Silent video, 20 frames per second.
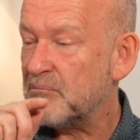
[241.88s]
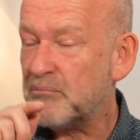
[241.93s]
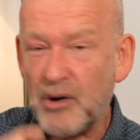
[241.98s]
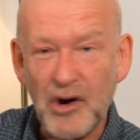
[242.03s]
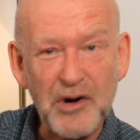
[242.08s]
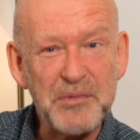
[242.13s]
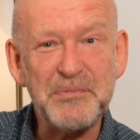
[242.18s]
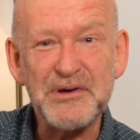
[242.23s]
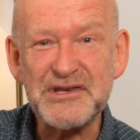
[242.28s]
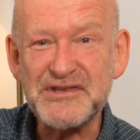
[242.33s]

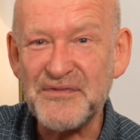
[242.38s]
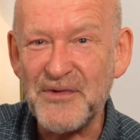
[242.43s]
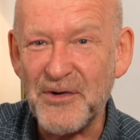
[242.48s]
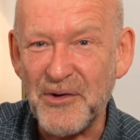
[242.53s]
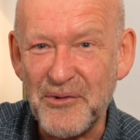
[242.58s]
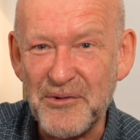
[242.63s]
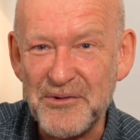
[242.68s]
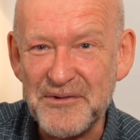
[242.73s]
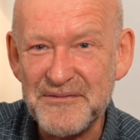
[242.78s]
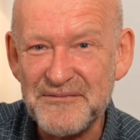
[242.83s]

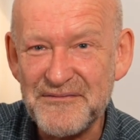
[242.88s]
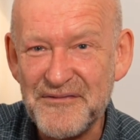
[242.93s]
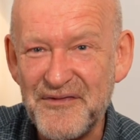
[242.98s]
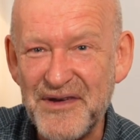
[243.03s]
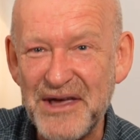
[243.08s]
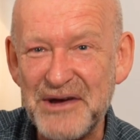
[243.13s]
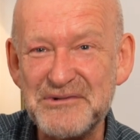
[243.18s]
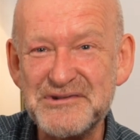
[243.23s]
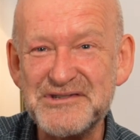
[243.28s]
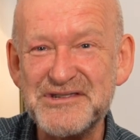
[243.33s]
purposeful
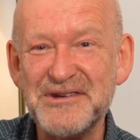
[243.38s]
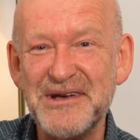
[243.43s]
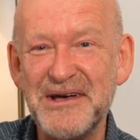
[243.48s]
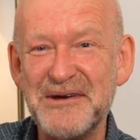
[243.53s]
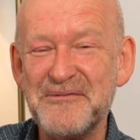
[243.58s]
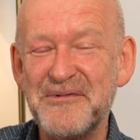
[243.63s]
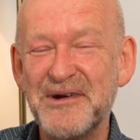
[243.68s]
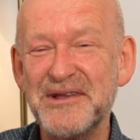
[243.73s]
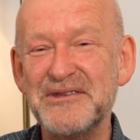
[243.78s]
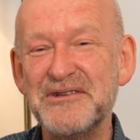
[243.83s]
feel to
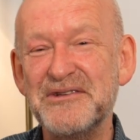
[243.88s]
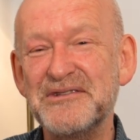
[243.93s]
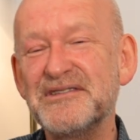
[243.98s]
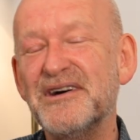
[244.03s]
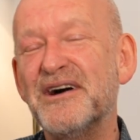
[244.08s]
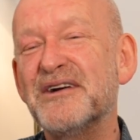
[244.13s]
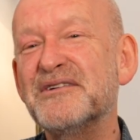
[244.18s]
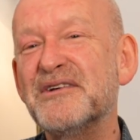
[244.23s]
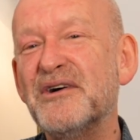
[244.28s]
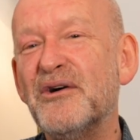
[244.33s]
it when you
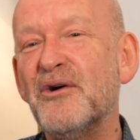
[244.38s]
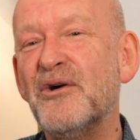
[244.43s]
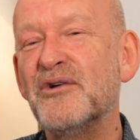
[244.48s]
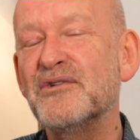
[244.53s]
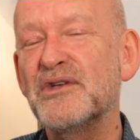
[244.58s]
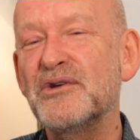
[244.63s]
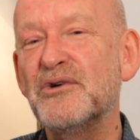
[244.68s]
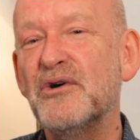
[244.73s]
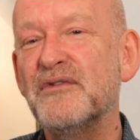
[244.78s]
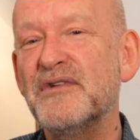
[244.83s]
turn it
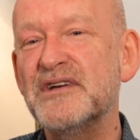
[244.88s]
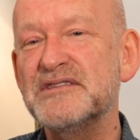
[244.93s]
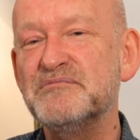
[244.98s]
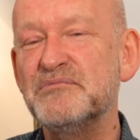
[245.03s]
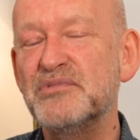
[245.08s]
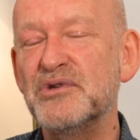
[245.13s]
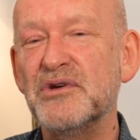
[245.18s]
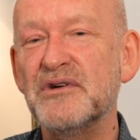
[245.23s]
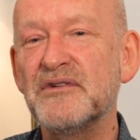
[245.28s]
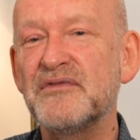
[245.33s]
on and off. It's
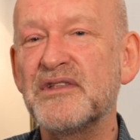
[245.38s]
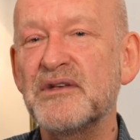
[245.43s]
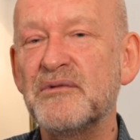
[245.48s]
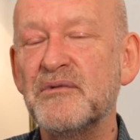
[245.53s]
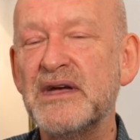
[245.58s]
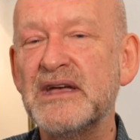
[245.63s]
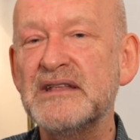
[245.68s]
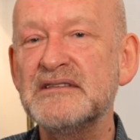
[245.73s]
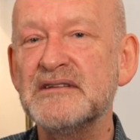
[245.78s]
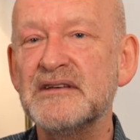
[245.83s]
beautifully
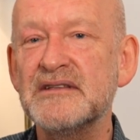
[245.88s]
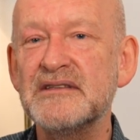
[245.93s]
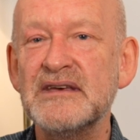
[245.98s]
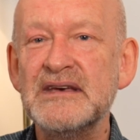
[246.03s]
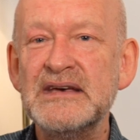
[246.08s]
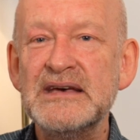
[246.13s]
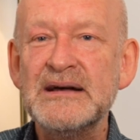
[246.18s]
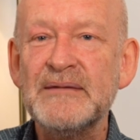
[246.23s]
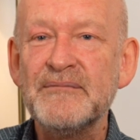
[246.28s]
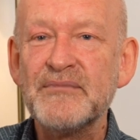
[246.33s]
weighted.
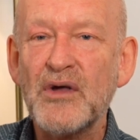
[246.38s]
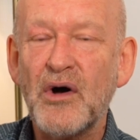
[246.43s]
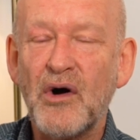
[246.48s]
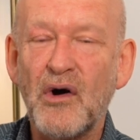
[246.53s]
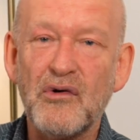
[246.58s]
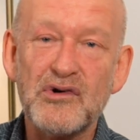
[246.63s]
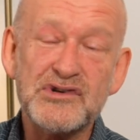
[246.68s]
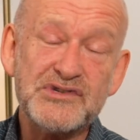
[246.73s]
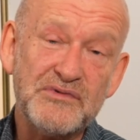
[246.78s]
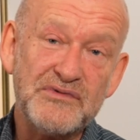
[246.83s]

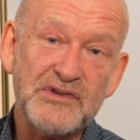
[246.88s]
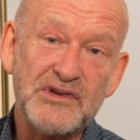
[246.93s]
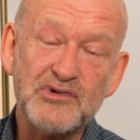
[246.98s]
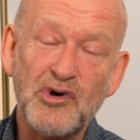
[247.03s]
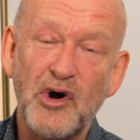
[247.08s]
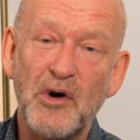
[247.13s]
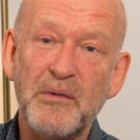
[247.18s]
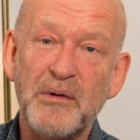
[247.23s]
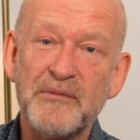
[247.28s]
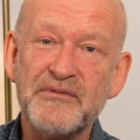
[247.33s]
Also on the
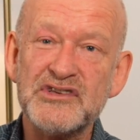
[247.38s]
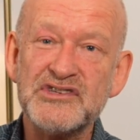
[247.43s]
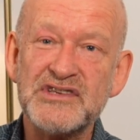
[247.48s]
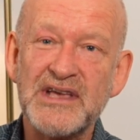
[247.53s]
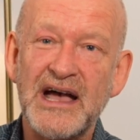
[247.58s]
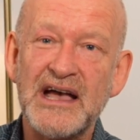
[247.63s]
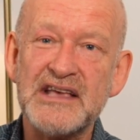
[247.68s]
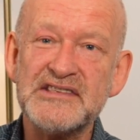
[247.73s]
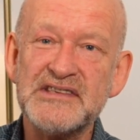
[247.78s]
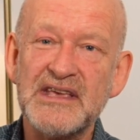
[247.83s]
top of the
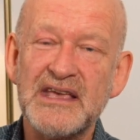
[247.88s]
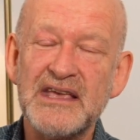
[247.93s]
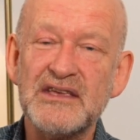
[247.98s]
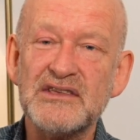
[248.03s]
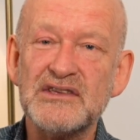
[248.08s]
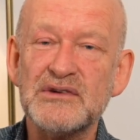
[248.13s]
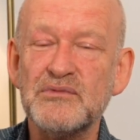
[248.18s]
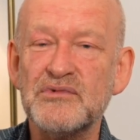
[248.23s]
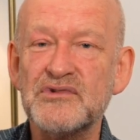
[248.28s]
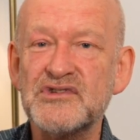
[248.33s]
chassis,
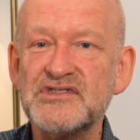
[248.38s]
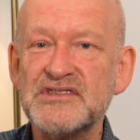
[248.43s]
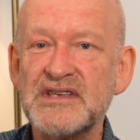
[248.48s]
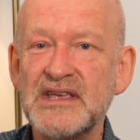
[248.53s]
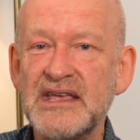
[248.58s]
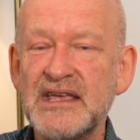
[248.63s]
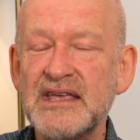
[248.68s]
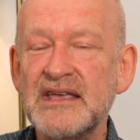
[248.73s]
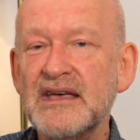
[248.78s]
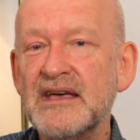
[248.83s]
you will
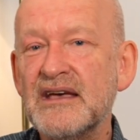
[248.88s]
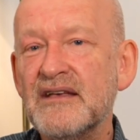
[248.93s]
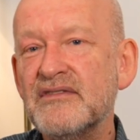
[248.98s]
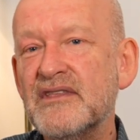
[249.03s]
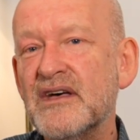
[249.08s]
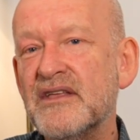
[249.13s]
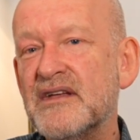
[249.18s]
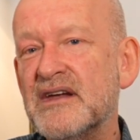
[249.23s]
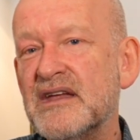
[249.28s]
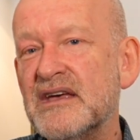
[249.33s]
see
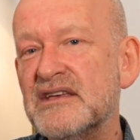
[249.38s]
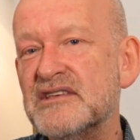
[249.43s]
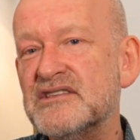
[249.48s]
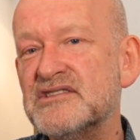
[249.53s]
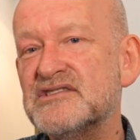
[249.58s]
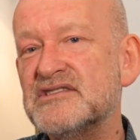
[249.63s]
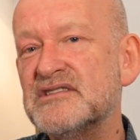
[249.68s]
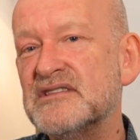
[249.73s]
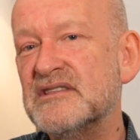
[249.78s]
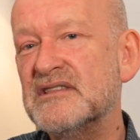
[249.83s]
that there
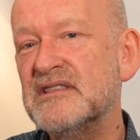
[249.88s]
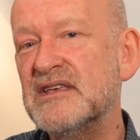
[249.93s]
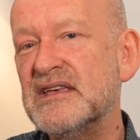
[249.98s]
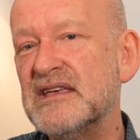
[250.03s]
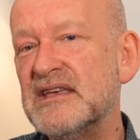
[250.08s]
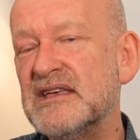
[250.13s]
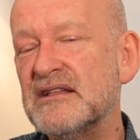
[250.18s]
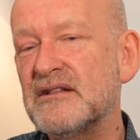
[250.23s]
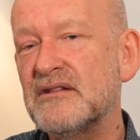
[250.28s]
is the